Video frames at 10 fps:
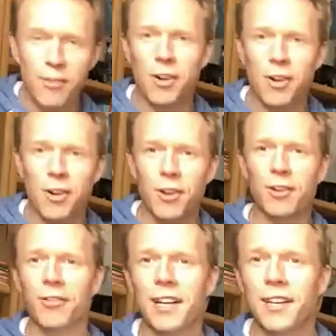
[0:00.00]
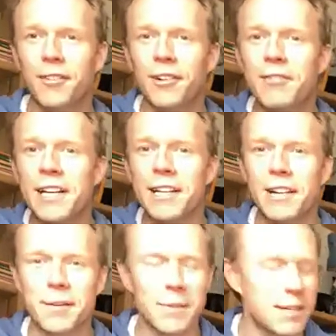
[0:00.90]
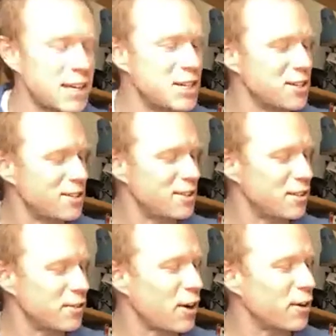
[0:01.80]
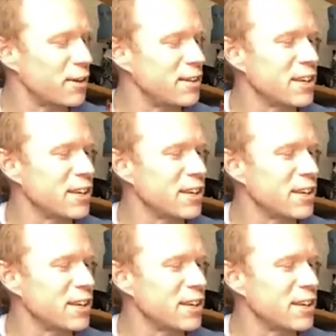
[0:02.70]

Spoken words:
three reading recommendations to survive this.